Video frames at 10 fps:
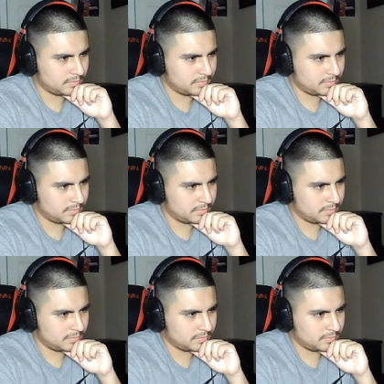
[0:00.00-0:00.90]

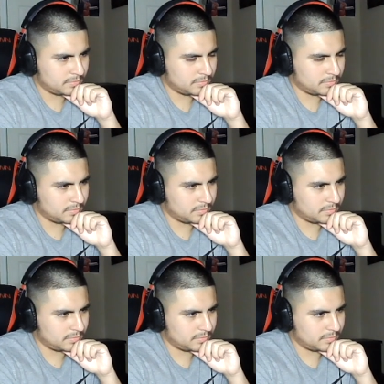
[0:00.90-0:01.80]

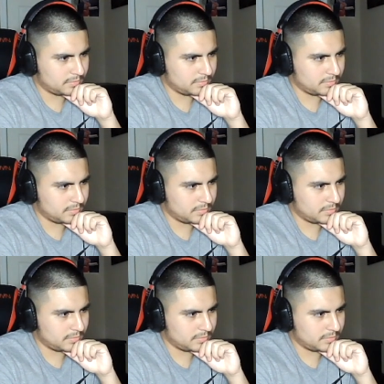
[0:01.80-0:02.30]
(no one is talking)